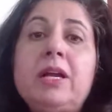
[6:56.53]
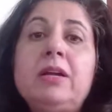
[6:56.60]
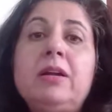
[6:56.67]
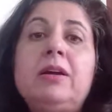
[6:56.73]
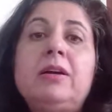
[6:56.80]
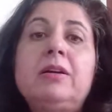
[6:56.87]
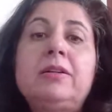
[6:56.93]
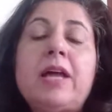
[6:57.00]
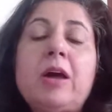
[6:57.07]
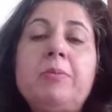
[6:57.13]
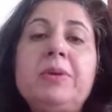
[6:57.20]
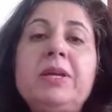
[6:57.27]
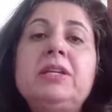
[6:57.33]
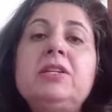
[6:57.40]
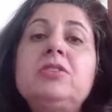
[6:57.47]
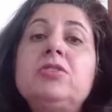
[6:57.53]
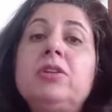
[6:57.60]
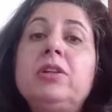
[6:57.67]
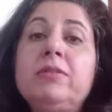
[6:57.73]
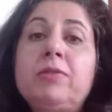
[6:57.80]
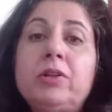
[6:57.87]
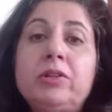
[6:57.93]
are now beginning to
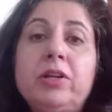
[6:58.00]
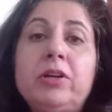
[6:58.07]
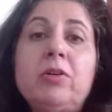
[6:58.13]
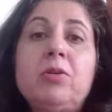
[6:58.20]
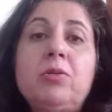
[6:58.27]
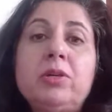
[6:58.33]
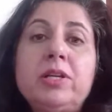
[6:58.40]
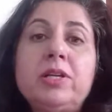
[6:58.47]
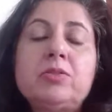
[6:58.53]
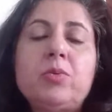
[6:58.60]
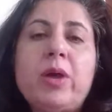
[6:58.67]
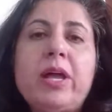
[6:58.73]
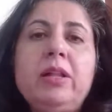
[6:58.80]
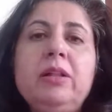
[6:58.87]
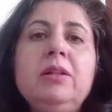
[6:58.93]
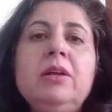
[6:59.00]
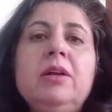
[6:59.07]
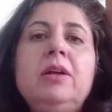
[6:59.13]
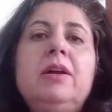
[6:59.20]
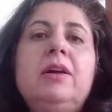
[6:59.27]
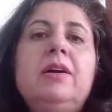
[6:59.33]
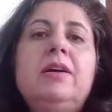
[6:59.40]
live on their own as well.
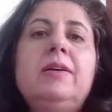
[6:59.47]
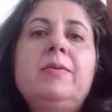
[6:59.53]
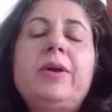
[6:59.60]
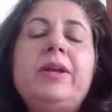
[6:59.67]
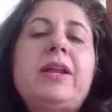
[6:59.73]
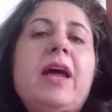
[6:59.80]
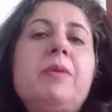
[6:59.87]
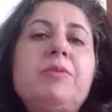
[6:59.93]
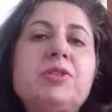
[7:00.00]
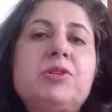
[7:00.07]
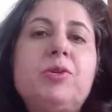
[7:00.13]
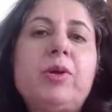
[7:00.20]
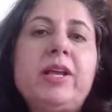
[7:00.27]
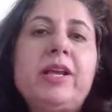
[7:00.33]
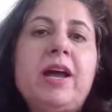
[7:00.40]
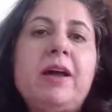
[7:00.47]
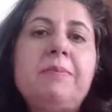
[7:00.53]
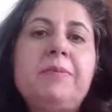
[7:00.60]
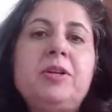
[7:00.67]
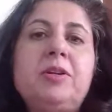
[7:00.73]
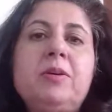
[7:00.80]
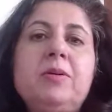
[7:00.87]
When I was growing up,